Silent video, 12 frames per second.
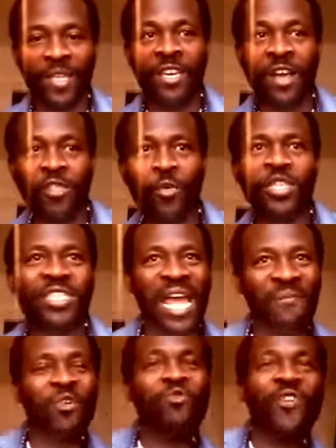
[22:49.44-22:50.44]
In other words, they
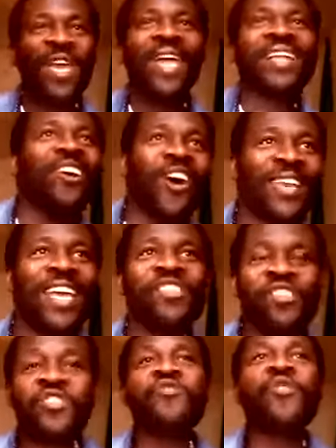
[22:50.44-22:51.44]
have to
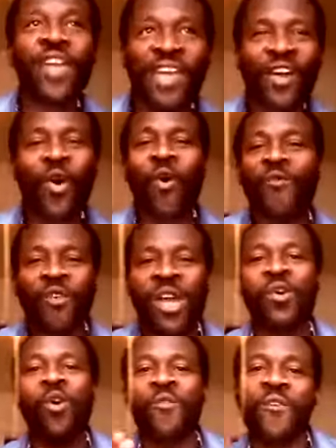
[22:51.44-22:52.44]
reincarnate you here over
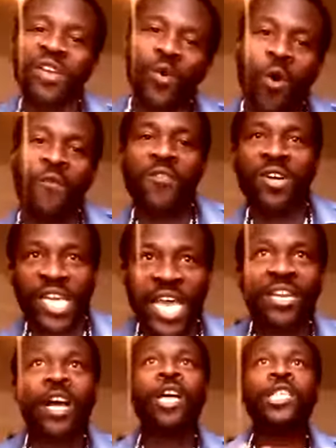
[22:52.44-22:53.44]
and over and over
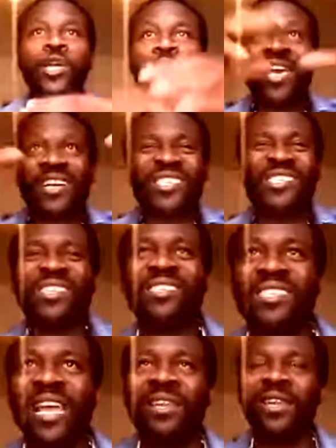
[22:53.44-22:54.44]
again so they could
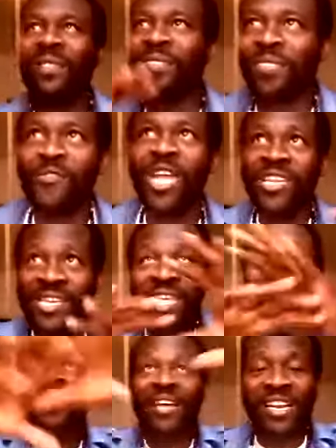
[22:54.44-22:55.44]
sustain their
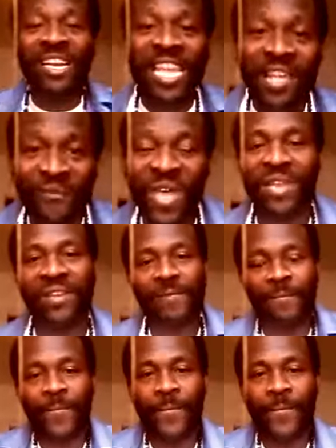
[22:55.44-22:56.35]
3D living.